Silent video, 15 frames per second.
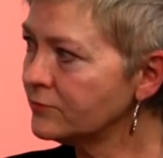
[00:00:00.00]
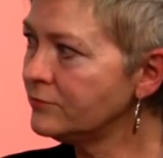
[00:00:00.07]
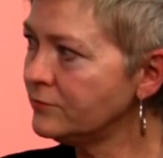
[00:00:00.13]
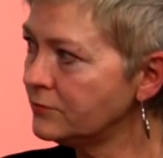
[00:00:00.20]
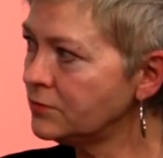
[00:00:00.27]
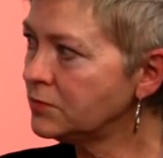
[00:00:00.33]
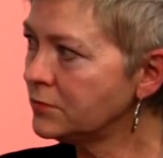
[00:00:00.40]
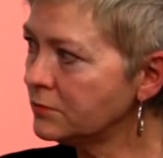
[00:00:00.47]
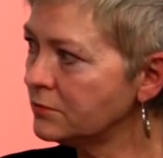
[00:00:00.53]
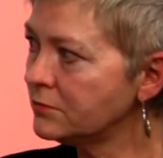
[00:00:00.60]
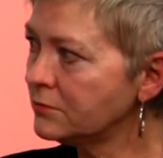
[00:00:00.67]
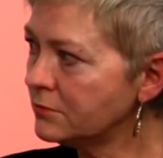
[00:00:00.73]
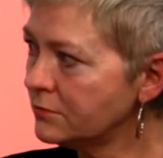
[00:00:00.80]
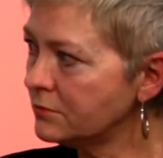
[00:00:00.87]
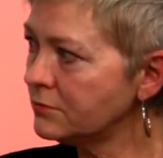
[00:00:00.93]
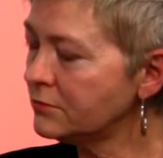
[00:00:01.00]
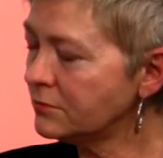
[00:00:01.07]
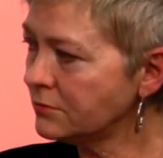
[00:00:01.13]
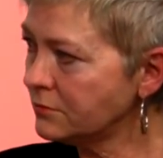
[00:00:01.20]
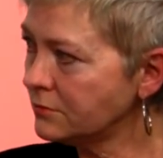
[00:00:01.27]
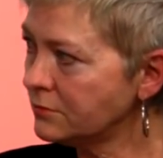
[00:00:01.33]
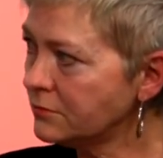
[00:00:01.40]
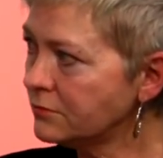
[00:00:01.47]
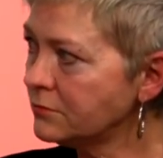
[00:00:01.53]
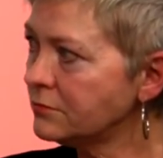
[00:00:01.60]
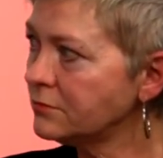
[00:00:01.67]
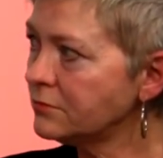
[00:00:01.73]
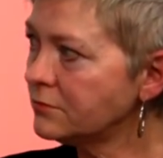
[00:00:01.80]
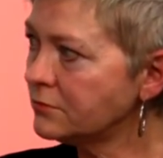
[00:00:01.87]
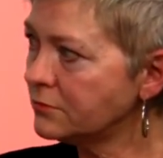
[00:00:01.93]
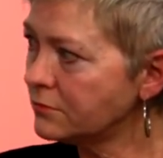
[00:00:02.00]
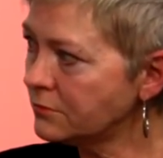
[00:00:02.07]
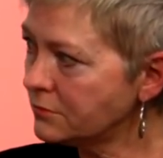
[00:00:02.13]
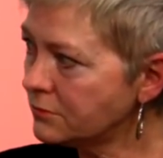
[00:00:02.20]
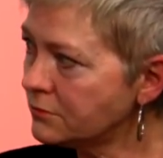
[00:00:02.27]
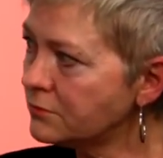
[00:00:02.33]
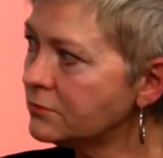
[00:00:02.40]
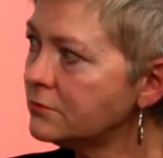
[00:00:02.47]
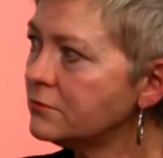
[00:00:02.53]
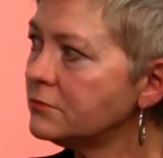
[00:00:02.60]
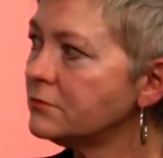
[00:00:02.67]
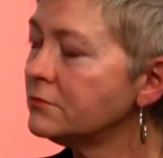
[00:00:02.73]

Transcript: (silent)